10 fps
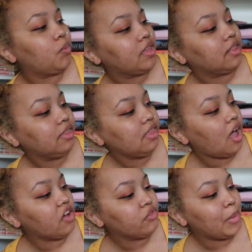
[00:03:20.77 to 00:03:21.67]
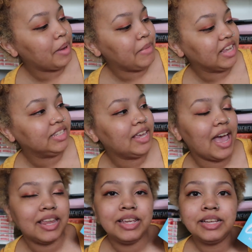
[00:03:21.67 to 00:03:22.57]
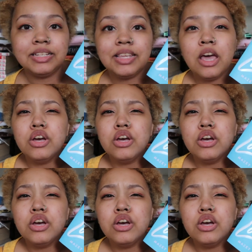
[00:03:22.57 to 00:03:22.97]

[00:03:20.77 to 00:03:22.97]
with Love by Mazey Eddings.